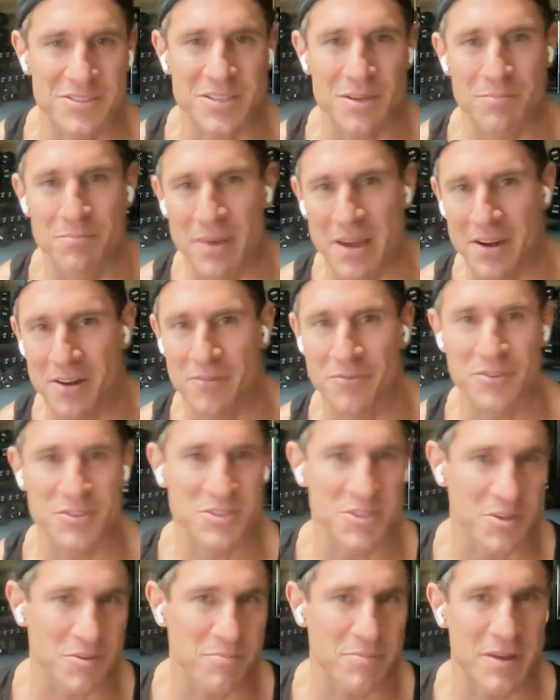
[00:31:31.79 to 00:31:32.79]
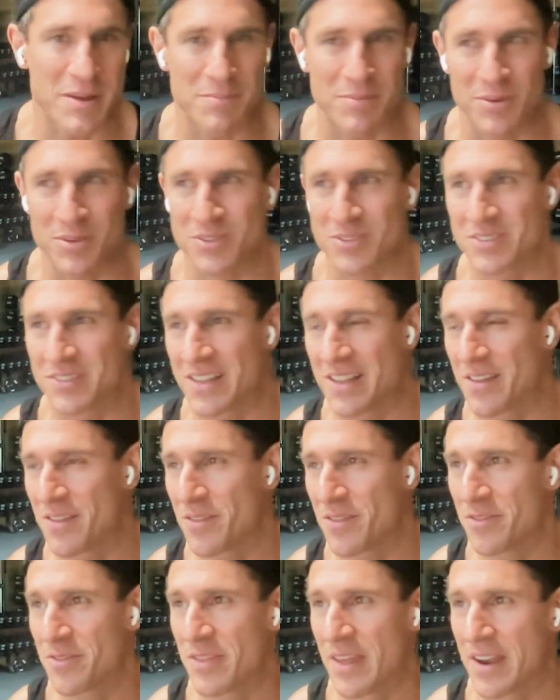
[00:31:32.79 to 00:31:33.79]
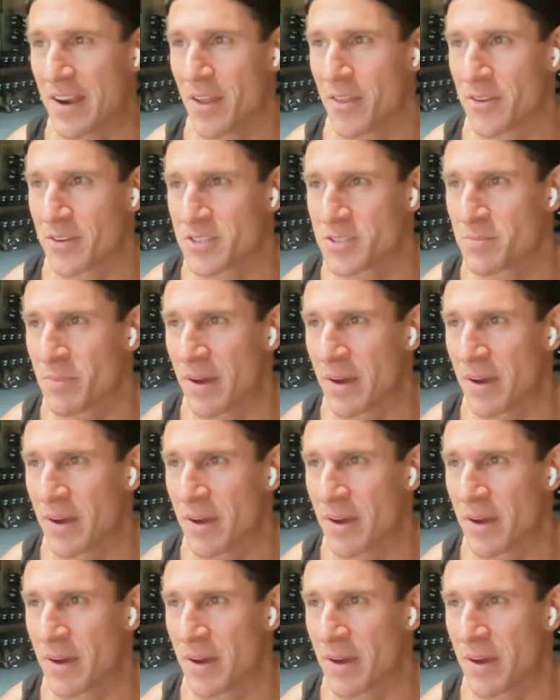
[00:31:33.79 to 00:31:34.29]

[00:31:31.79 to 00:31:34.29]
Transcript: some better for certain people than others.